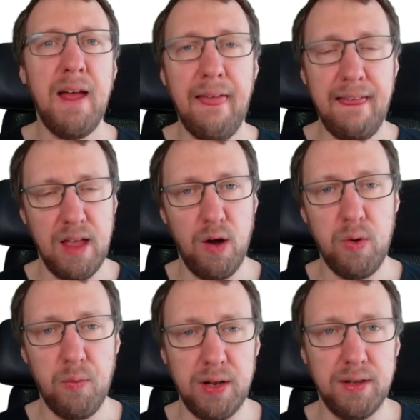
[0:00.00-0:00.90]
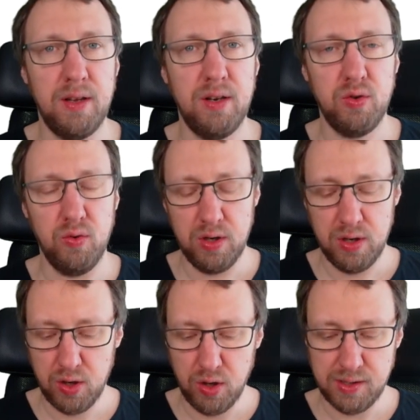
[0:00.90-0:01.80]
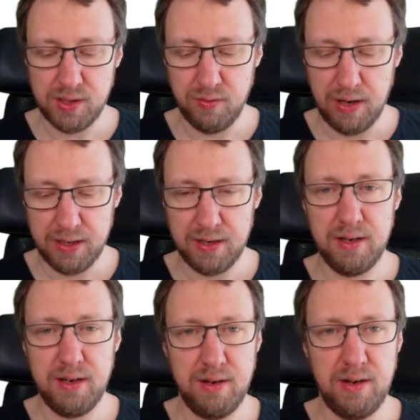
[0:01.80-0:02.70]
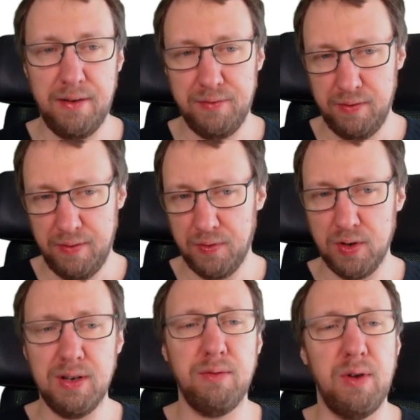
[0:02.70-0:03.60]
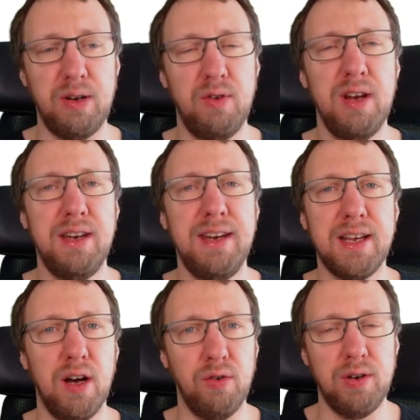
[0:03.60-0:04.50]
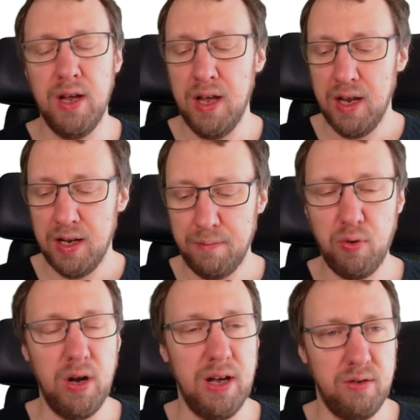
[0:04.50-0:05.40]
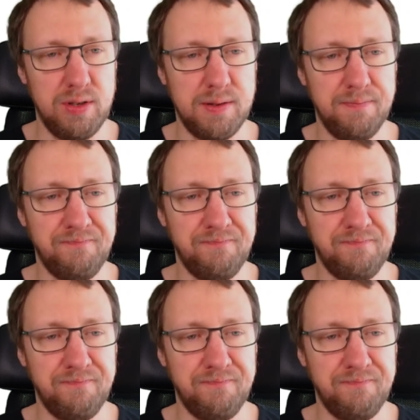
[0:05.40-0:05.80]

And now we want to construct, after we've constructed, we want to decode the polar codes.